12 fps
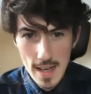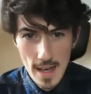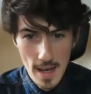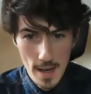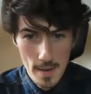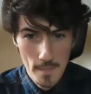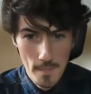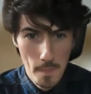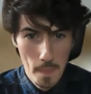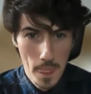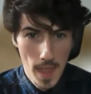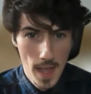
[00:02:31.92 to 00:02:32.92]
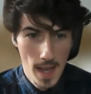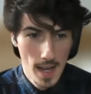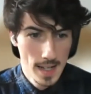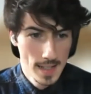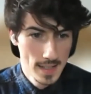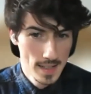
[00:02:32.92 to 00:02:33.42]
And
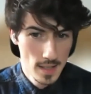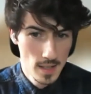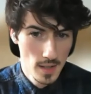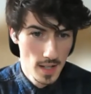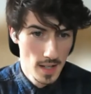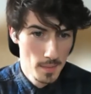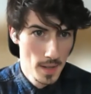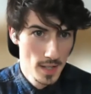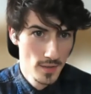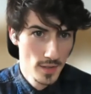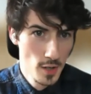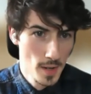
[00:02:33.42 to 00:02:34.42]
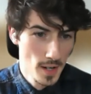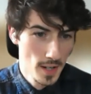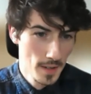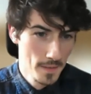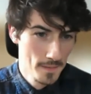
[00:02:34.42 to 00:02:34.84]
I'll pass over to you, Mark.